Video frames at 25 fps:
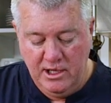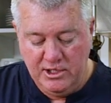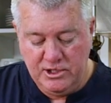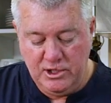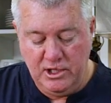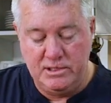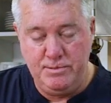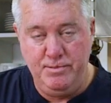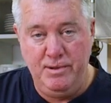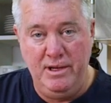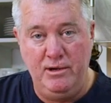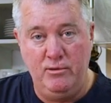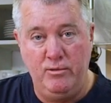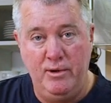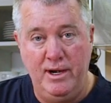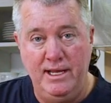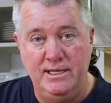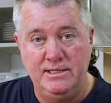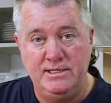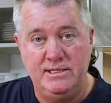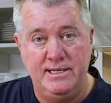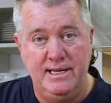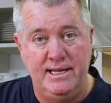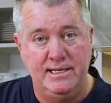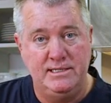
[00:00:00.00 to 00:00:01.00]
So it's been
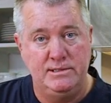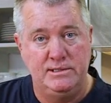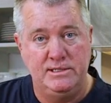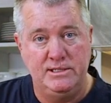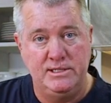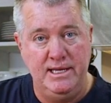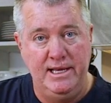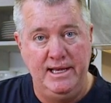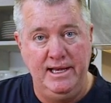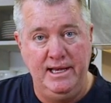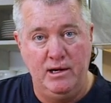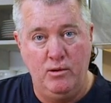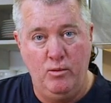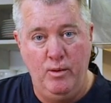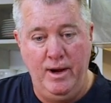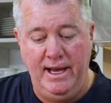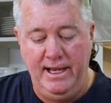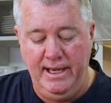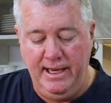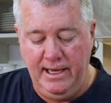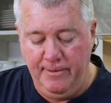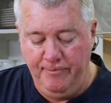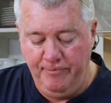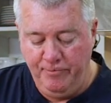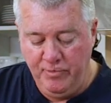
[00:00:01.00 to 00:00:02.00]
rinsed, it's sitting here
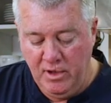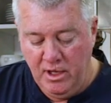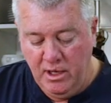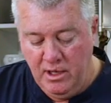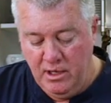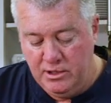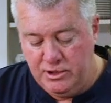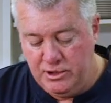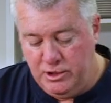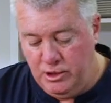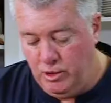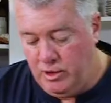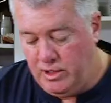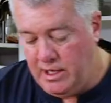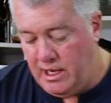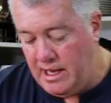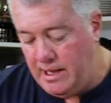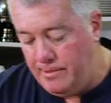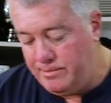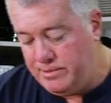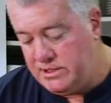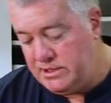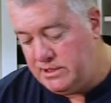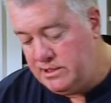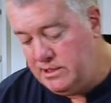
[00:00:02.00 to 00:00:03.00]
waiting. 2
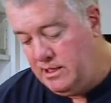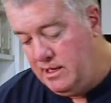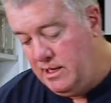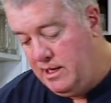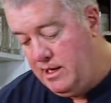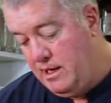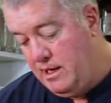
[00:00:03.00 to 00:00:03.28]
cups.